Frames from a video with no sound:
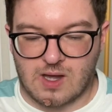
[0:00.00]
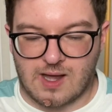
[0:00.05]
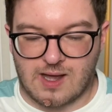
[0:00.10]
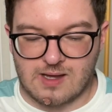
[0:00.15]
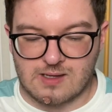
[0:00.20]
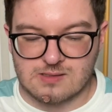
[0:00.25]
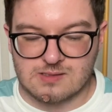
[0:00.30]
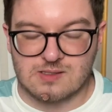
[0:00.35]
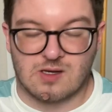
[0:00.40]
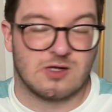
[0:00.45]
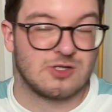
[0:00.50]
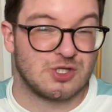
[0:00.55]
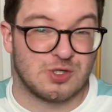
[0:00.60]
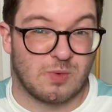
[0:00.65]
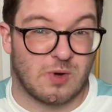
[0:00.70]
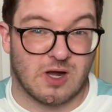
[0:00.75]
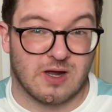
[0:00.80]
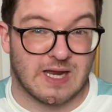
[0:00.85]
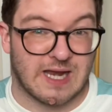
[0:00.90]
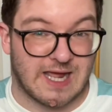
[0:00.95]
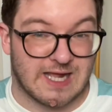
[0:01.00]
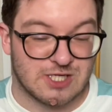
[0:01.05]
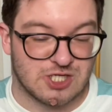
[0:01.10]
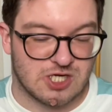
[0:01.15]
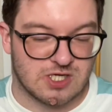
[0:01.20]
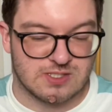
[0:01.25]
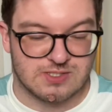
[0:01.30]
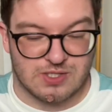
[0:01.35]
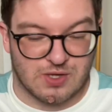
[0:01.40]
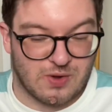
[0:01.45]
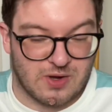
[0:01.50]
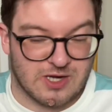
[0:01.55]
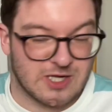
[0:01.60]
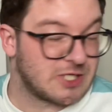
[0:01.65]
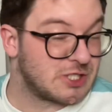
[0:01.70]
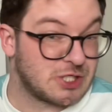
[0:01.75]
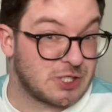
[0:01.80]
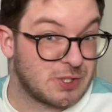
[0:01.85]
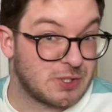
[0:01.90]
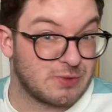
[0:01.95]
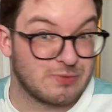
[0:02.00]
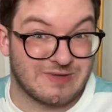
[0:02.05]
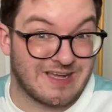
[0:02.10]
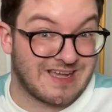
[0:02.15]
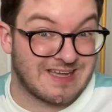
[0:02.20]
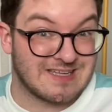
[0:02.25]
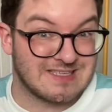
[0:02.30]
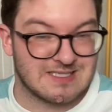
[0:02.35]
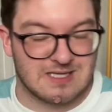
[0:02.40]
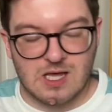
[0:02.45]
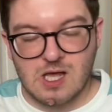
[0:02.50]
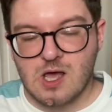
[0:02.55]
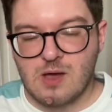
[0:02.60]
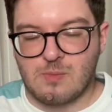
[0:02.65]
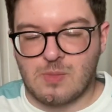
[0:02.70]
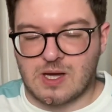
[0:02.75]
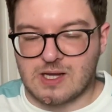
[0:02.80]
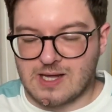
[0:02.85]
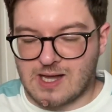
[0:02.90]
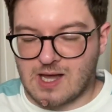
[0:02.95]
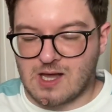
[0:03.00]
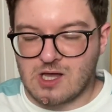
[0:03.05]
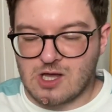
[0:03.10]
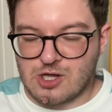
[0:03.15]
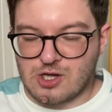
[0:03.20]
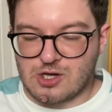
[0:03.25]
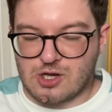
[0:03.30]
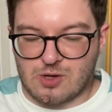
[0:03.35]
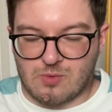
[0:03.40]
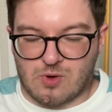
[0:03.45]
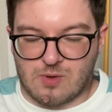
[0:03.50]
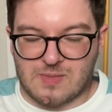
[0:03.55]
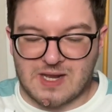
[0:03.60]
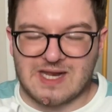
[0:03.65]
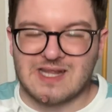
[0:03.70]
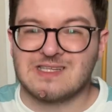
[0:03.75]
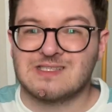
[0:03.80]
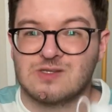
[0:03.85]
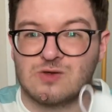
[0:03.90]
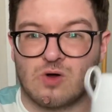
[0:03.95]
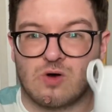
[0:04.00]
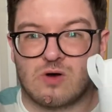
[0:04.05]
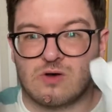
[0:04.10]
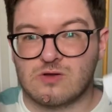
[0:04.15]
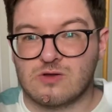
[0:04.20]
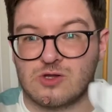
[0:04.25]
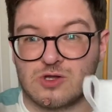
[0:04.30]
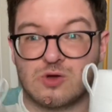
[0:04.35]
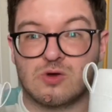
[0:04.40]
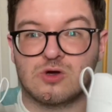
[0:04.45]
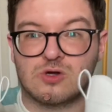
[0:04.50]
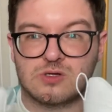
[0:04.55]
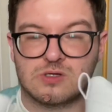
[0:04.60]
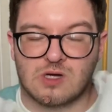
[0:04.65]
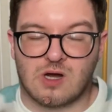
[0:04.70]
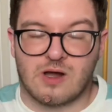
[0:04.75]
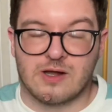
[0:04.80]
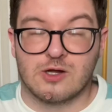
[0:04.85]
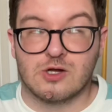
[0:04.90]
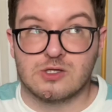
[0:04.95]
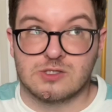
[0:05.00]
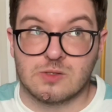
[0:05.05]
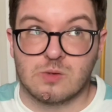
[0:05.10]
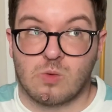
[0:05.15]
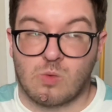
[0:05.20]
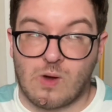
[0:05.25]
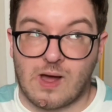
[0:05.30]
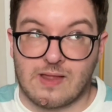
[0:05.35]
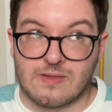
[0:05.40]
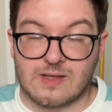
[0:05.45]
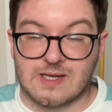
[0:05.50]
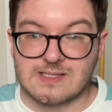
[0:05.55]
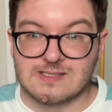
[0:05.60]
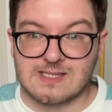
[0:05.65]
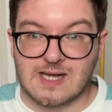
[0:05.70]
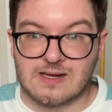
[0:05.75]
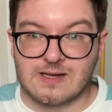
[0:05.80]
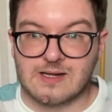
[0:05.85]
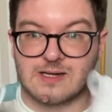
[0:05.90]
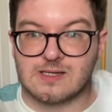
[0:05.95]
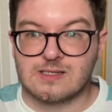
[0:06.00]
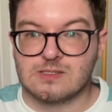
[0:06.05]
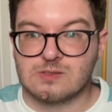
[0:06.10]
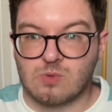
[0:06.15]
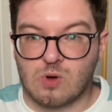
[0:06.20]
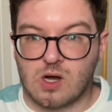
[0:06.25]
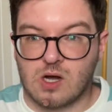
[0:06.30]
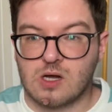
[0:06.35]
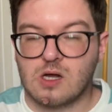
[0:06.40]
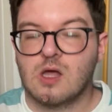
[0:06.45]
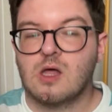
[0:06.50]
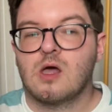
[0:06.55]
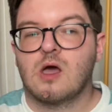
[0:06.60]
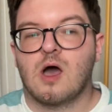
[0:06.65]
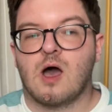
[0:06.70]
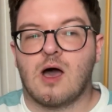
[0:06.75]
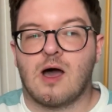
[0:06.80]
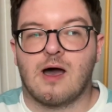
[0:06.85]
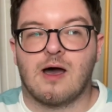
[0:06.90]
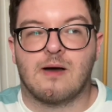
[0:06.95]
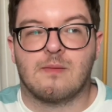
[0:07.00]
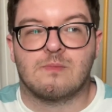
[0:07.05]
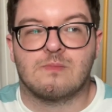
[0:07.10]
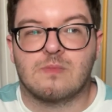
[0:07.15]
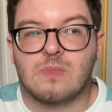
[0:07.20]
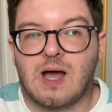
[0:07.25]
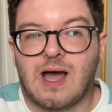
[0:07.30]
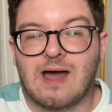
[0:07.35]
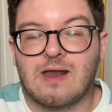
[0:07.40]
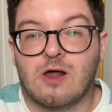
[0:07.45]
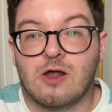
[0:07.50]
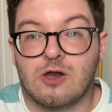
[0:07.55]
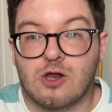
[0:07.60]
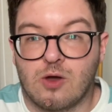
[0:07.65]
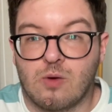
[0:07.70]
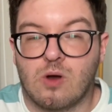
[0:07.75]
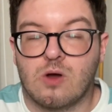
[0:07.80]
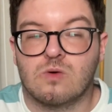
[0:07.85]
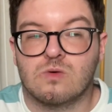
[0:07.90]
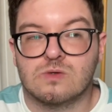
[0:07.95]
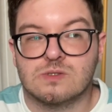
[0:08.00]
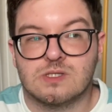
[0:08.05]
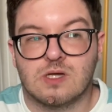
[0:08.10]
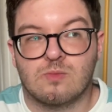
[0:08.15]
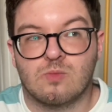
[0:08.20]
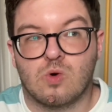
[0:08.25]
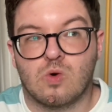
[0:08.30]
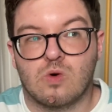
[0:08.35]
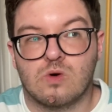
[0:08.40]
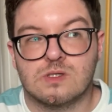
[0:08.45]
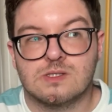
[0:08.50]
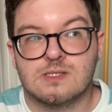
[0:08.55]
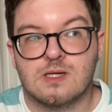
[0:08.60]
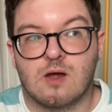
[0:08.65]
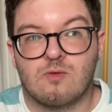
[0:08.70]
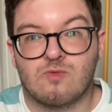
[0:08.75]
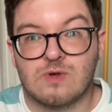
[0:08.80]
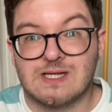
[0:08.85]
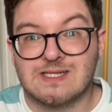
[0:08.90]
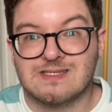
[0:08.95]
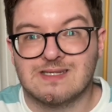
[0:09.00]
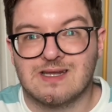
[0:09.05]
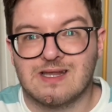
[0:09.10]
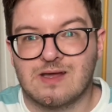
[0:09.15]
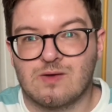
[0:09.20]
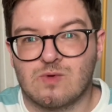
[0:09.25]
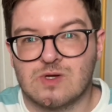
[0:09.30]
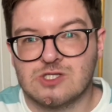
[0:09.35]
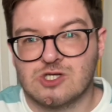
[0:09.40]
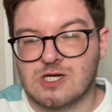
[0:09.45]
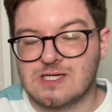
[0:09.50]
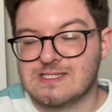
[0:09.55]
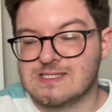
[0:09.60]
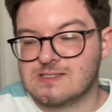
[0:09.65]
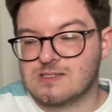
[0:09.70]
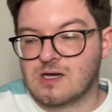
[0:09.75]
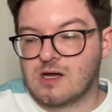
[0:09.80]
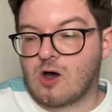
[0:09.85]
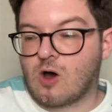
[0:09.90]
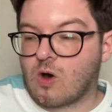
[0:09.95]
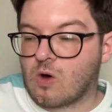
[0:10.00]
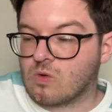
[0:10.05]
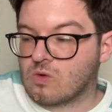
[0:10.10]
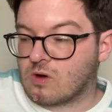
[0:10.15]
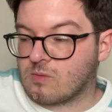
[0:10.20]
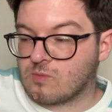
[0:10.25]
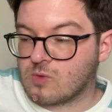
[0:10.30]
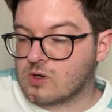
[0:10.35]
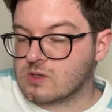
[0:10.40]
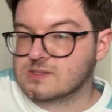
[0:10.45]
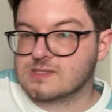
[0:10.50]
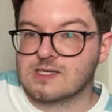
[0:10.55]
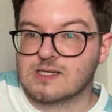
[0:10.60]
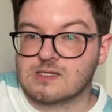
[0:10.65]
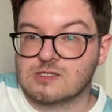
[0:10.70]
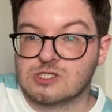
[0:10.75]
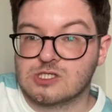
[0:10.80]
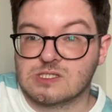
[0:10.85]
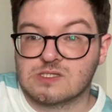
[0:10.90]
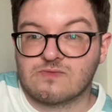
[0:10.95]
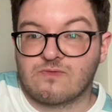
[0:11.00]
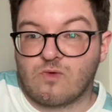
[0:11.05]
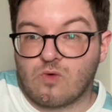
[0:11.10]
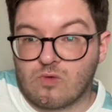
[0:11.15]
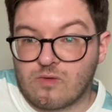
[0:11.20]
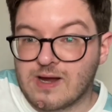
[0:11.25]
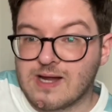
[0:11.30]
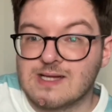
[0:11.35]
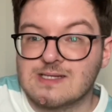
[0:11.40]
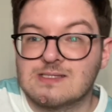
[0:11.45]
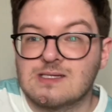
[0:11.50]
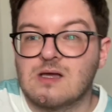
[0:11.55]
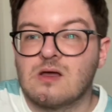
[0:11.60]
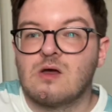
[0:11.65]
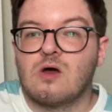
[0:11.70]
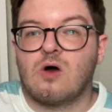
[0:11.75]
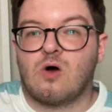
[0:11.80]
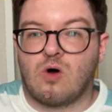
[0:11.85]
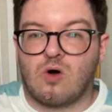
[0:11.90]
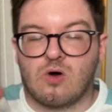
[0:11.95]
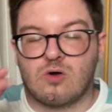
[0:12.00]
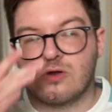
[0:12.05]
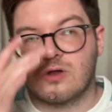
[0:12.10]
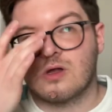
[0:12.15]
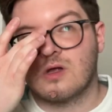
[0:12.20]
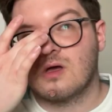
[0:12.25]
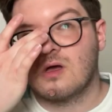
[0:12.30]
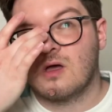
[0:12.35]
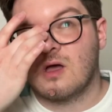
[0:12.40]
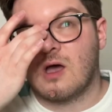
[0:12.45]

And I do work in HR, so I can do it. But yeah, you know what I mean? It's not, I could wear these technically to work. And I know I also bought recently, which I did a whole unboxing just for it on,